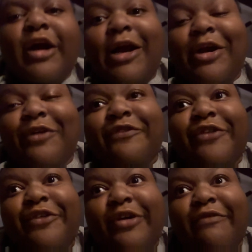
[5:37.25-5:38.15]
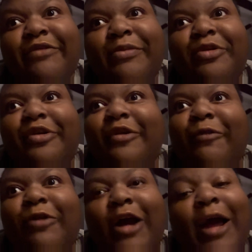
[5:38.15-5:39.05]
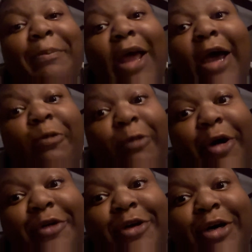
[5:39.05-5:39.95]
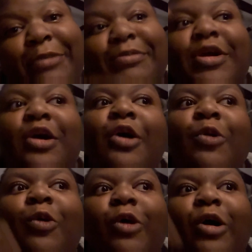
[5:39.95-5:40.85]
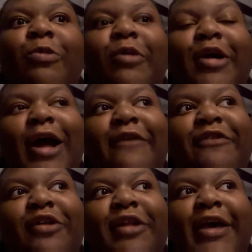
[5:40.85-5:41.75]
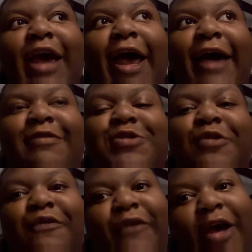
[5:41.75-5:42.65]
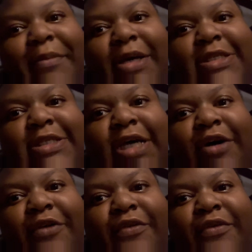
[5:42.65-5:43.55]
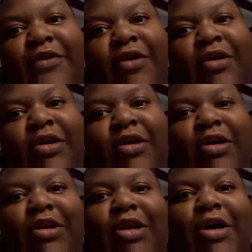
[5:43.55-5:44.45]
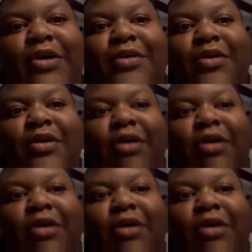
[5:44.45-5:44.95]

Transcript: I don't feel comfortable, where I'm not welcomed, or where I feel like I have to invite myself, you know?